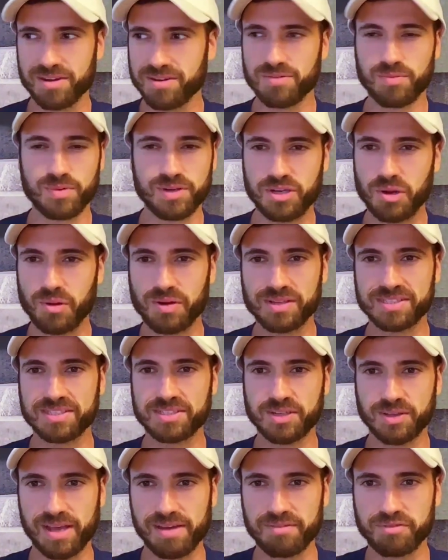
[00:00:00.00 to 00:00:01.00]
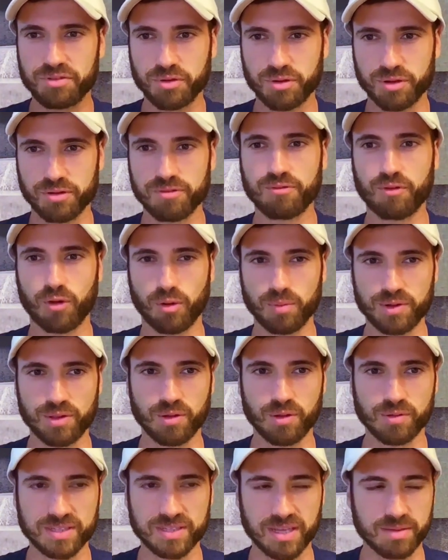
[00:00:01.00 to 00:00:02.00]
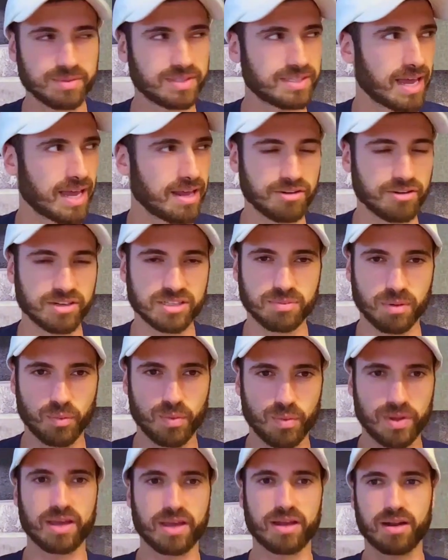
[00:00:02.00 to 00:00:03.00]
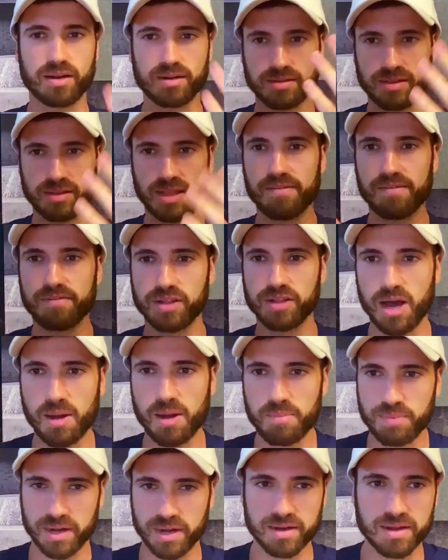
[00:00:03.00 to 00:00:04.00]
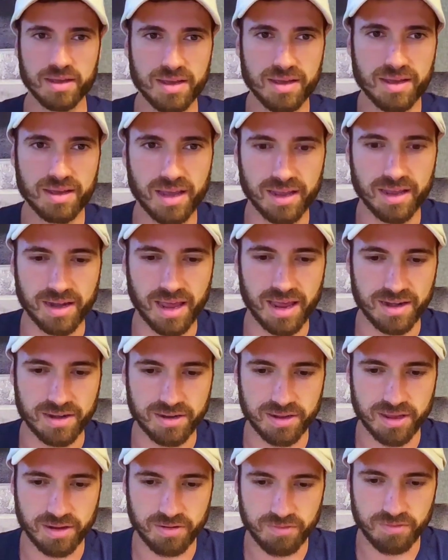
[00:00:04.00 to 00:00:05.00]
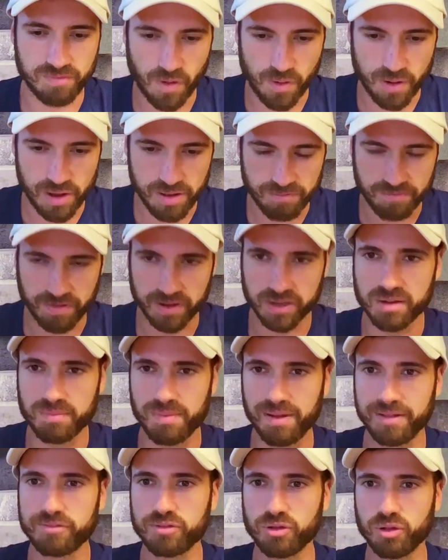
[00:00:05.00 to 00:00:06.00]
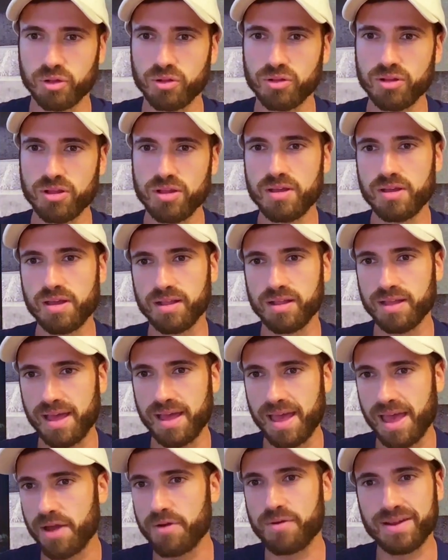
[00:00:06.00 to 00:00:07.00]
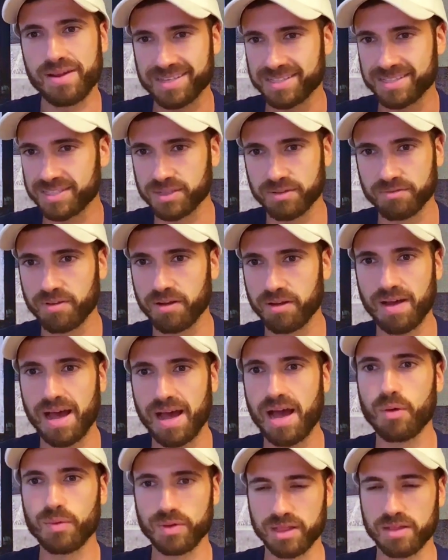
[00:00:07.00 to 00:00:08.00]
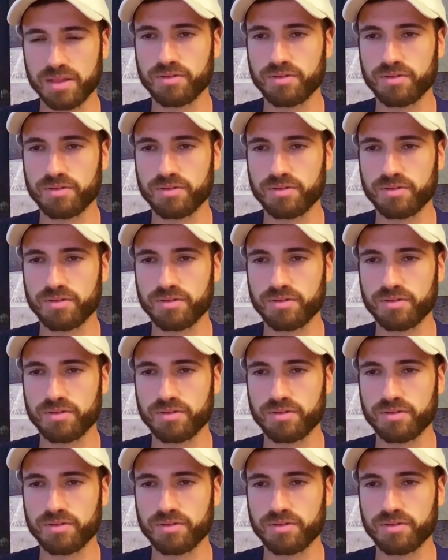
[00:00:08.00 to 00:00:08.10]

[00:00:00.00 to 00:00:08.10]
don't necessarily have to conform to those same standards, but we can level up and in very fundamental areas of how we live our